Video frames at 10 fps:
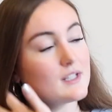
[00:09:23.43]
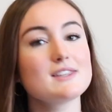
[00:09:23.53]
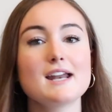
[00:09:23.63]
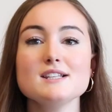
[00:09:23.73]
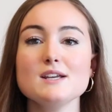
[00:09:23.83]

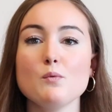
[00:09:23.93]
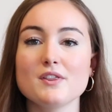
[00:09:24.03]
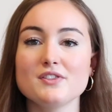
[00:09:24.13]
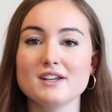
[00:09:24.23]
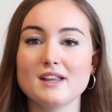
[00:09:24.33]
That is like
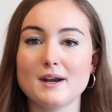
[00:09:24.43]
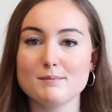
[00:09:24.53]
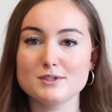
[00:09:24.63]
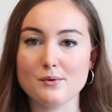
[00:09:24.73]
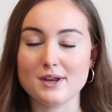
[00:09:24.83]
one thing that
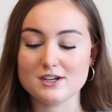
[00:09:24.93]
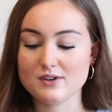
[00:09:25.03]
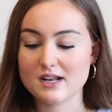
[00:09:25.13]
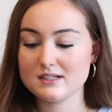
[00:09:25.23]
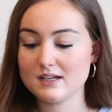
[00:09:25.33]
I'm so
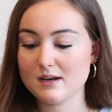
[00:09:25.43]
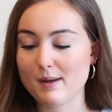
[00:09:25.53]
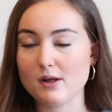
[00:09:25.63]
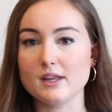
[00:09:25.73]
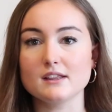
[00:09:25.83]
interested
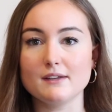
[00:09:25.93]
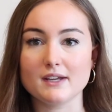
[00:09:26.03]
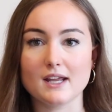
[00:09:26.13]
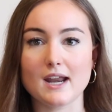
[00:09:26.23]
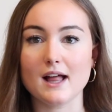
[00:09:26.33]
about, like
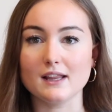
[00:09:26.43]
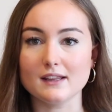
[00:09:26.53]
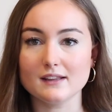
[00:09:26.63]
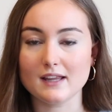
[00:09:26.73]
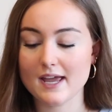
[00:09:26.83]
living in
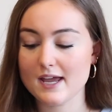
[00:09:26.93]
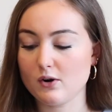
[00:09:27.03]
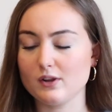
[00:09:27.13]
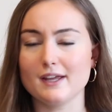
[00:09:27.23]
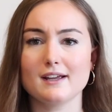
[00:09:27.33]
LA
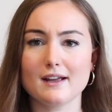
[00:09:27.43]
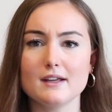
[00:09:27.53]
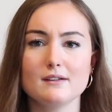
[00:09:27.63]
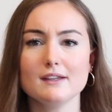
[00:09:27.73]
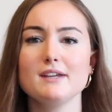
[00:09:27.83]
or like
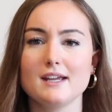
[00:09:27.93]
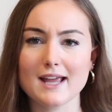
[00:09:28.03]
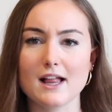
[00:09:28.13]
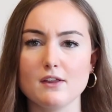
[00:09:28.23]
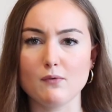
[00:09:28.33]
living in
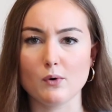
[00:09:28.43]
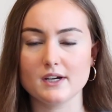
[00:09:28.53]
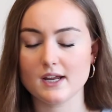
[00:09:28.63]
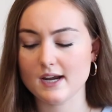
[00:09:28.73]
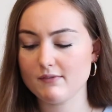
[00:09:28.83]

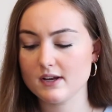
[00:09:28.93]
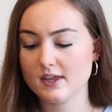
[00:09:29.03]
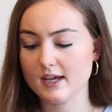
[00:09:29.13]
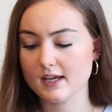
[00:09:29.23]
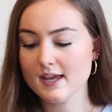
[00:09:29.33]
California and
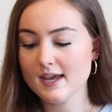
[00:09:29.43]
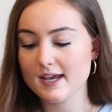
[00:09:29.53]
everything,